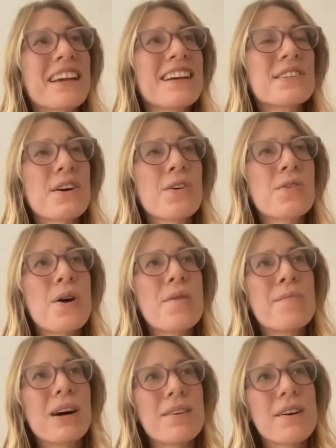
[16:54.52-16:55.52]
So
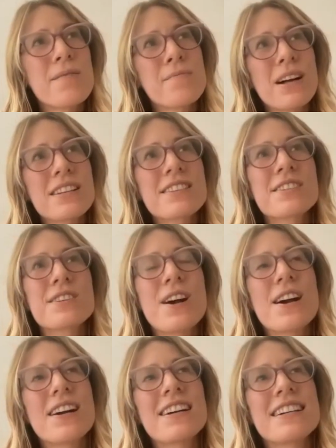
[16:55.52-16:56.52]
Monster
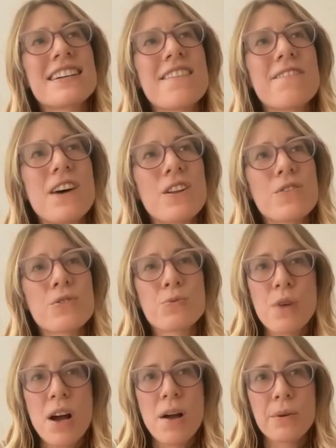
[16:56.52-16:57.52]
Heart follows
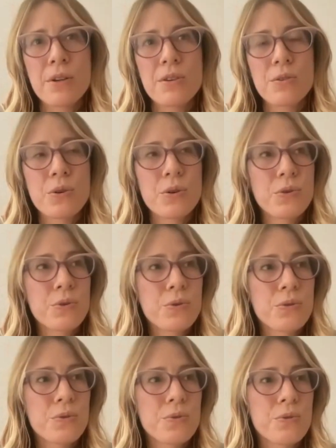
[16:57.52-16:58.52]
Robin,
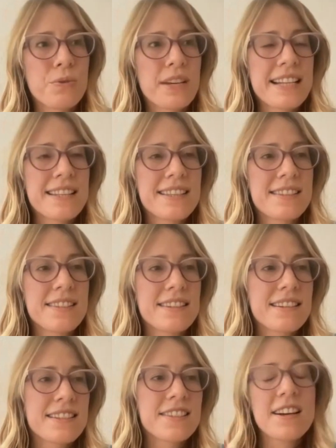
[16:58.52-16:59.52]
who gets
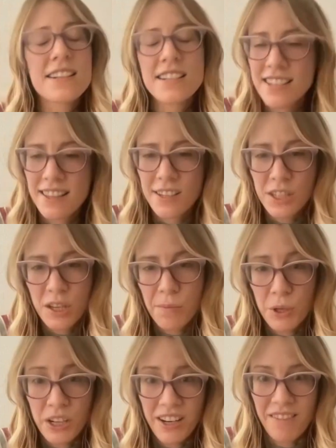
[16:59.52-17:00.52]
sucked into this
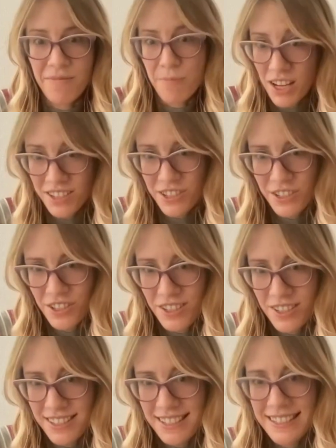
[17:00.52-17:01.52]
community of
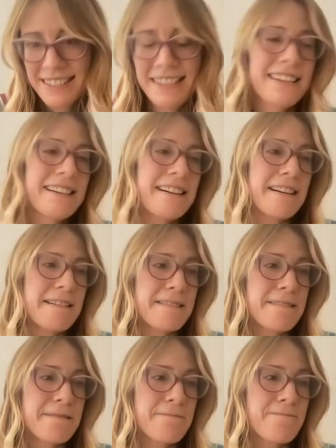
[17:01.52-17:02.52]
monsters
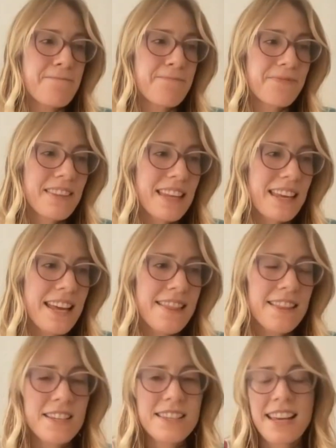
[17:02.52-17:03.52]
um, in
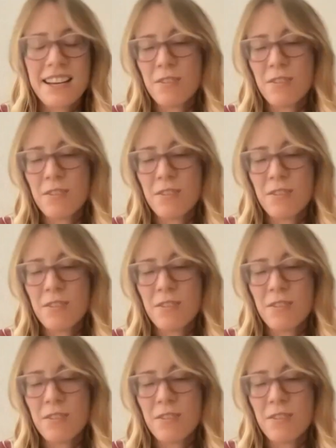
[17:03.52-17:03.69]
this like